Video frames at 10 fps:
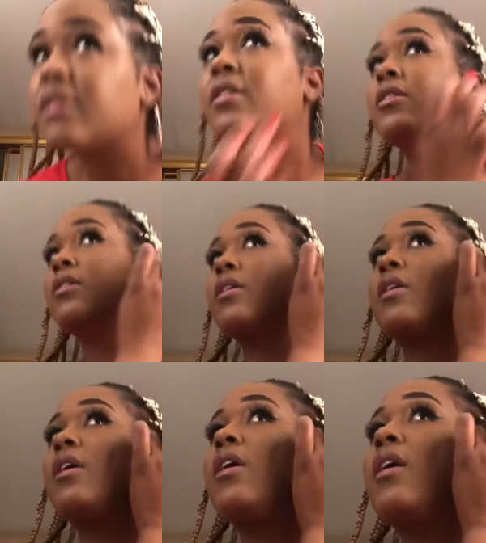
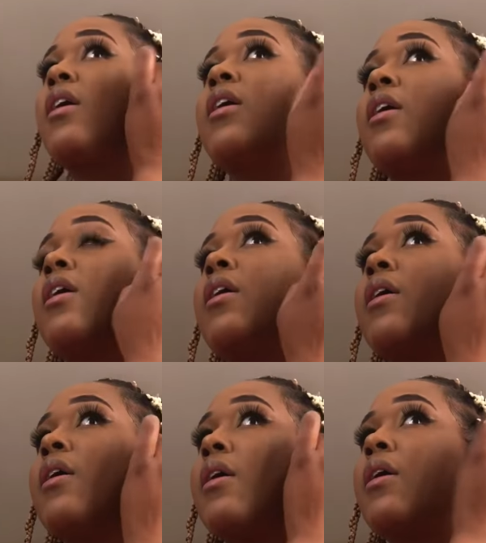
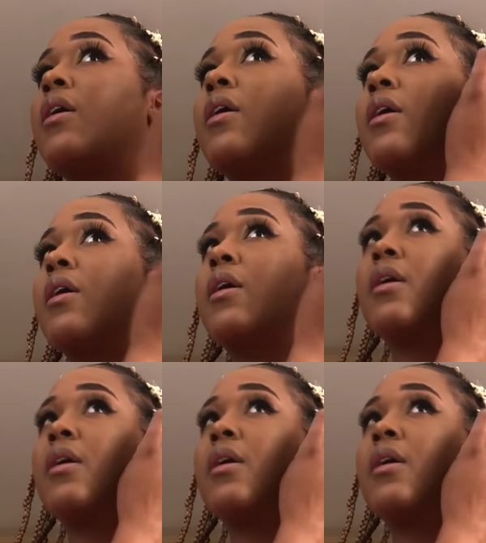(no one is talking)